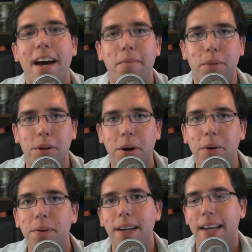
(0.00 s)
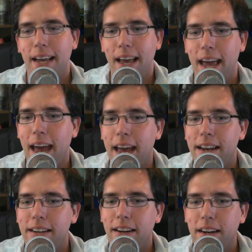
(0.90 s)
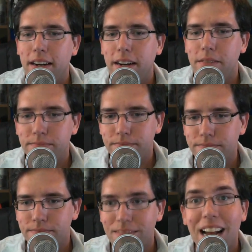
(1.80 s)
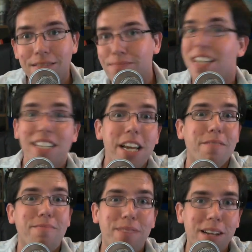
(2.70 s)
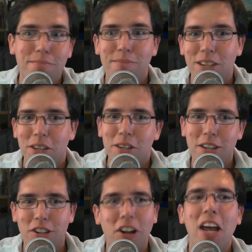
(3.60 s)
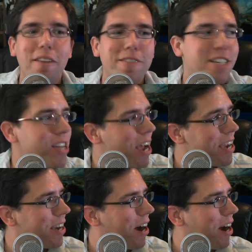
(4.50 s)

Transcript: below. And that's it. That's all I have to say.